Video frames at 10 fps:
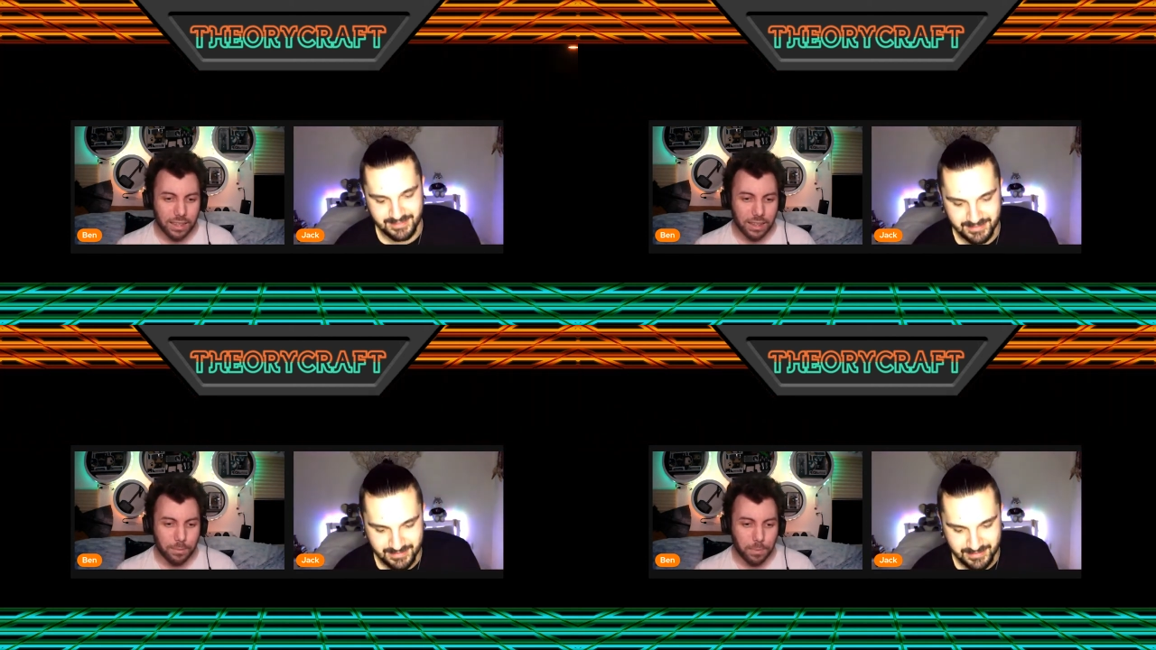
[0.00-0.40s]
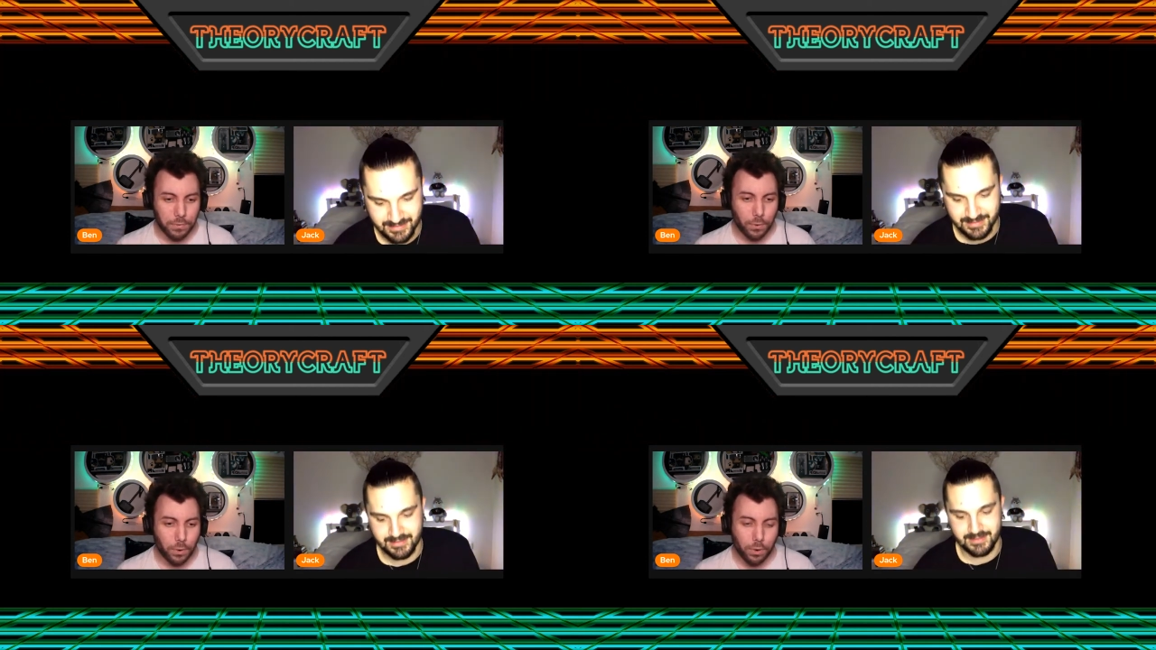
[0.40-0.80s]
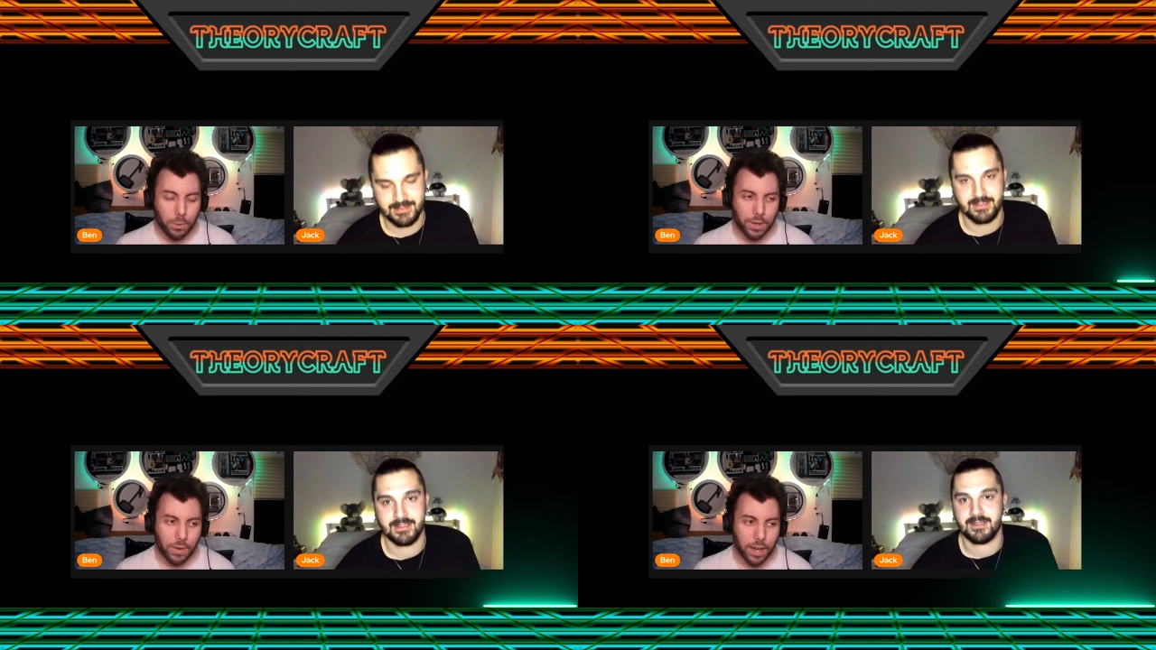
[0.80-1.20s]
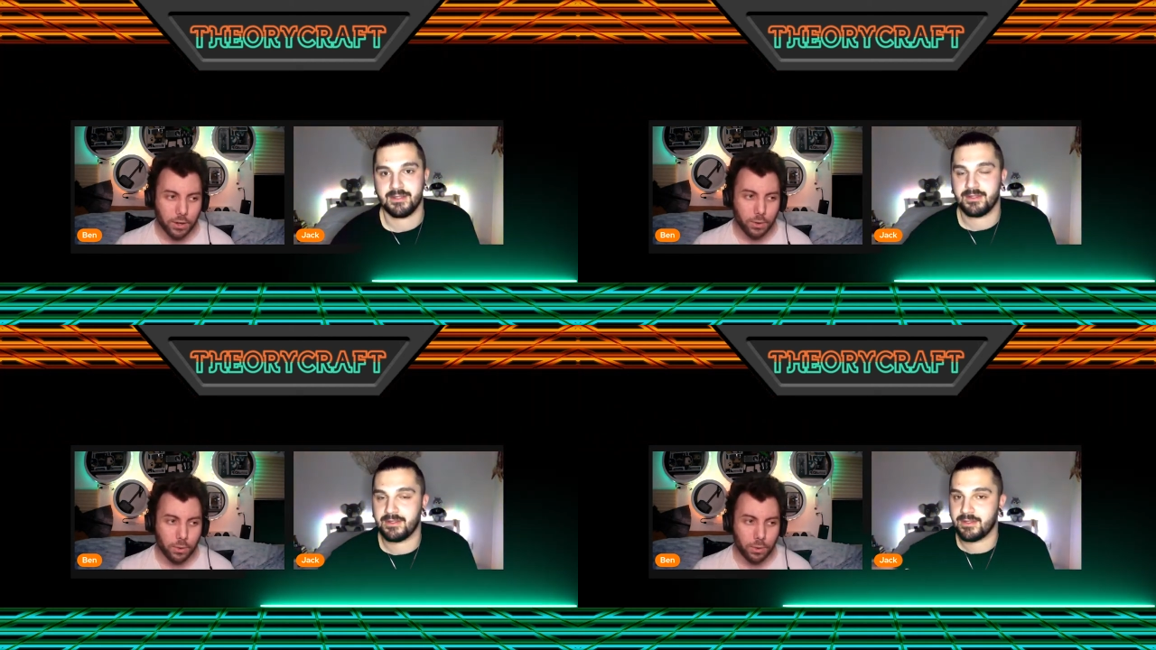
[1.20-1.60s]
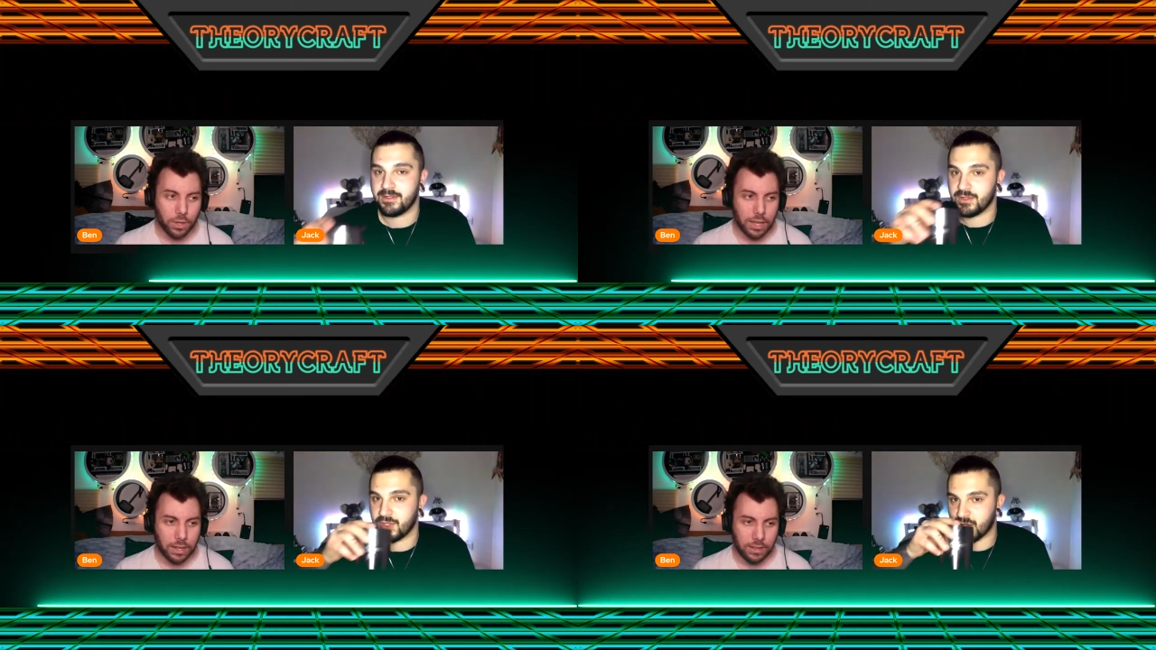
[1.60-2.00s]
Speaker 1: before we've had all
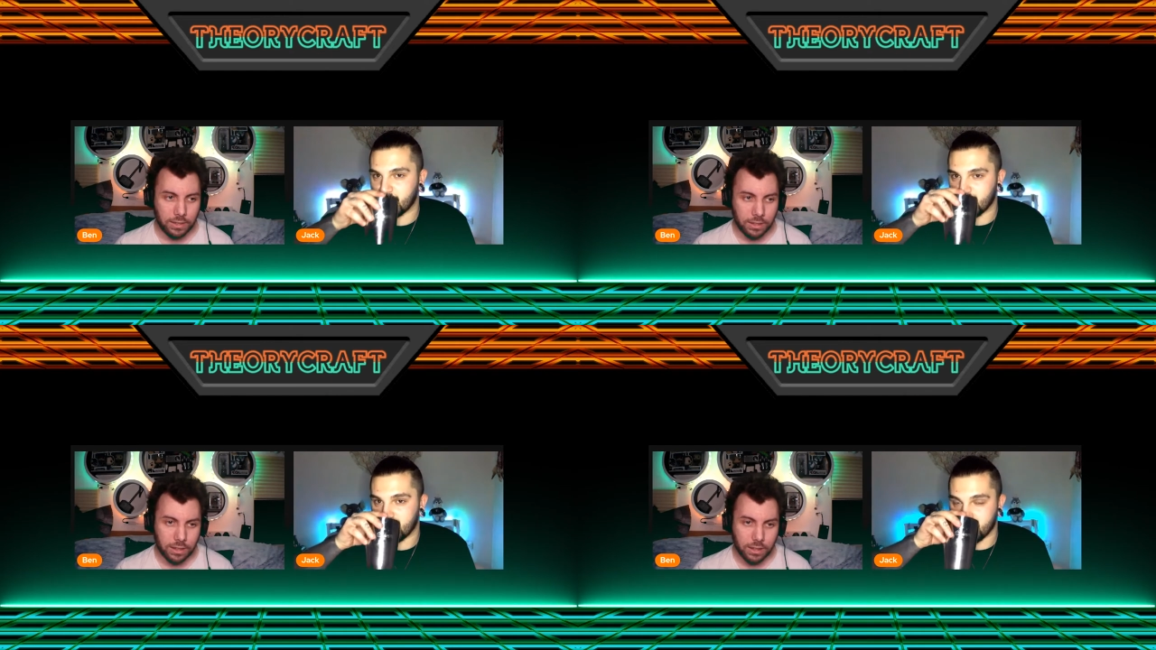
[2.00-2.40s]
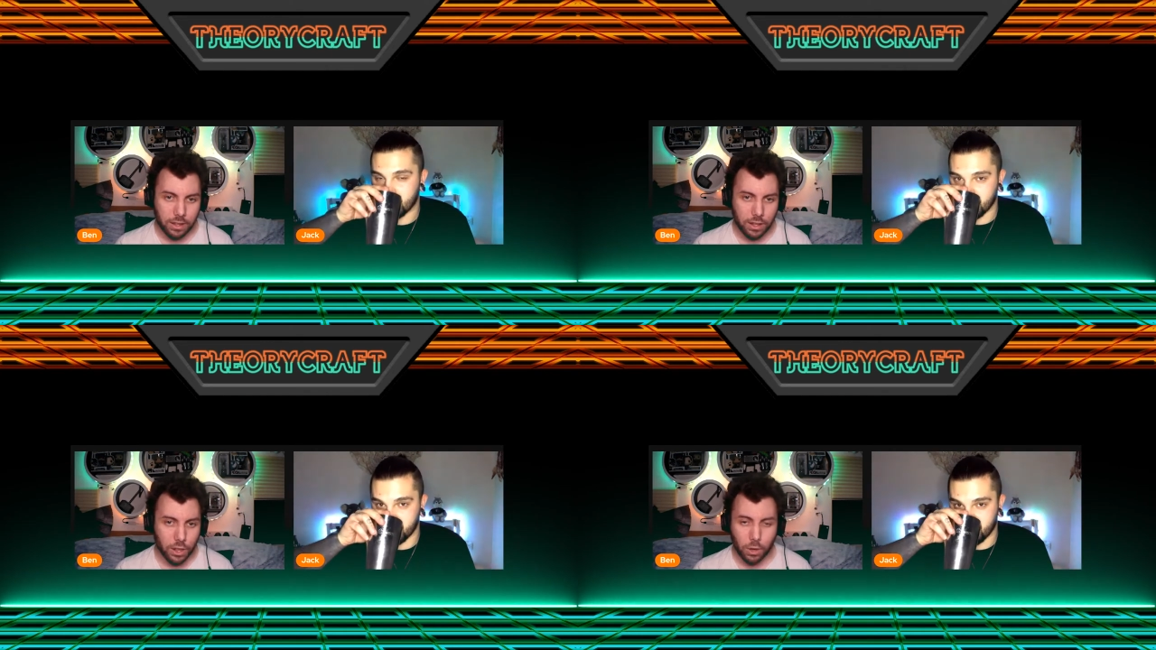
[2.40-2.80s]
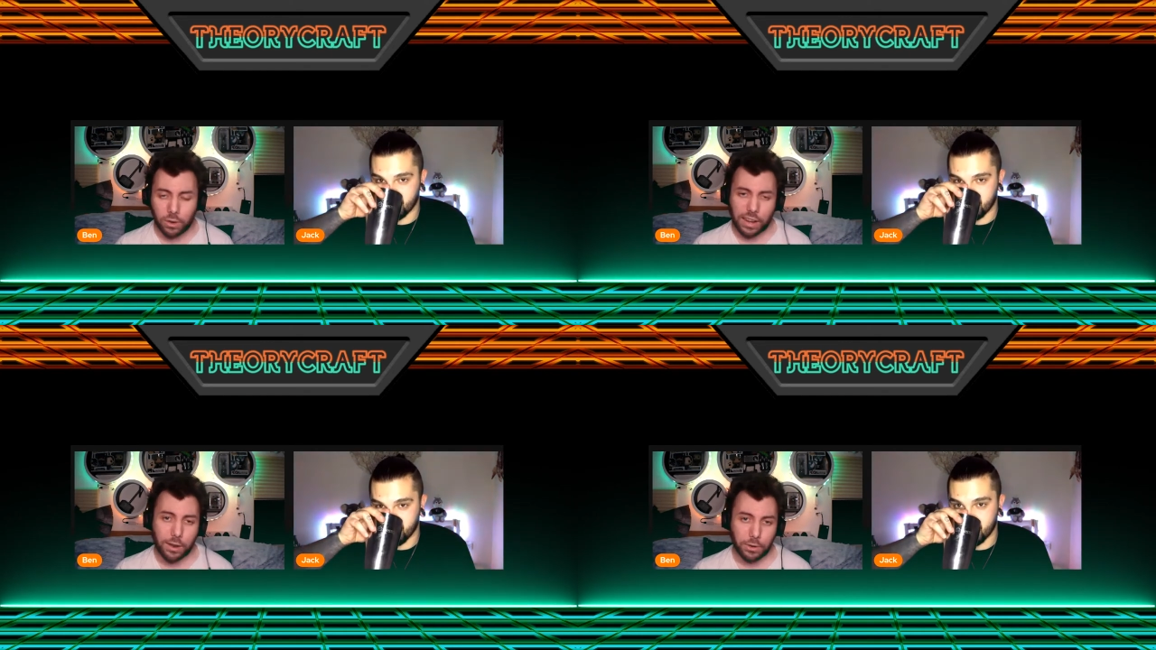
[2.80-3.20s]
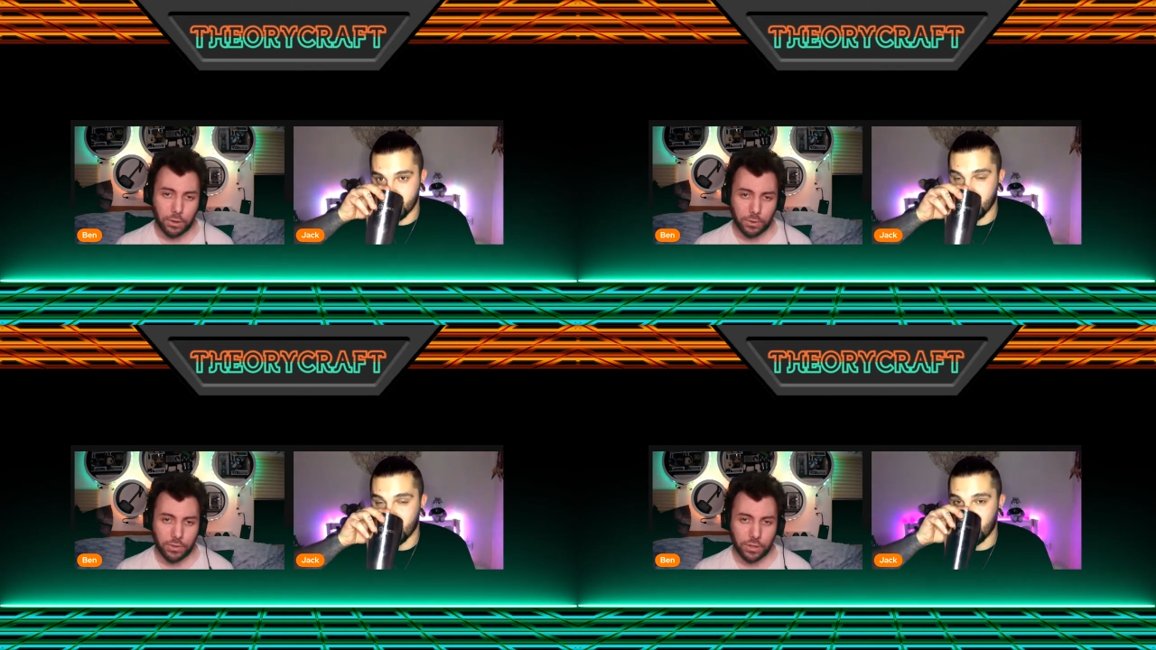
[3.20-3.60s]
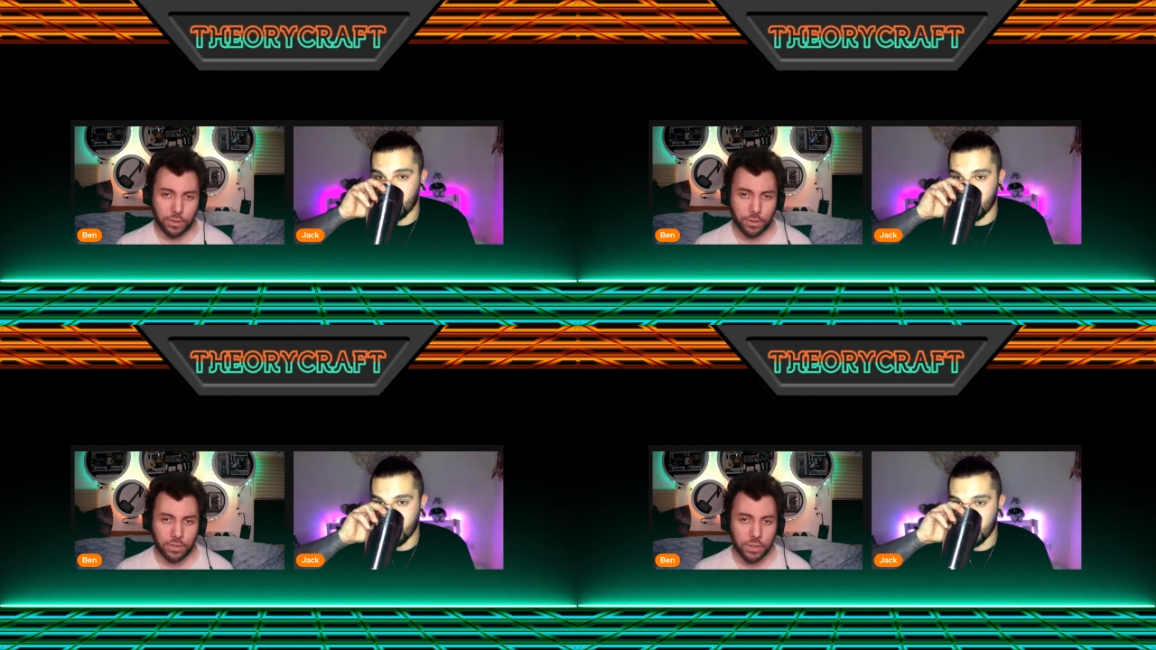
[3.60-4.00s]
this lockdown nonsense,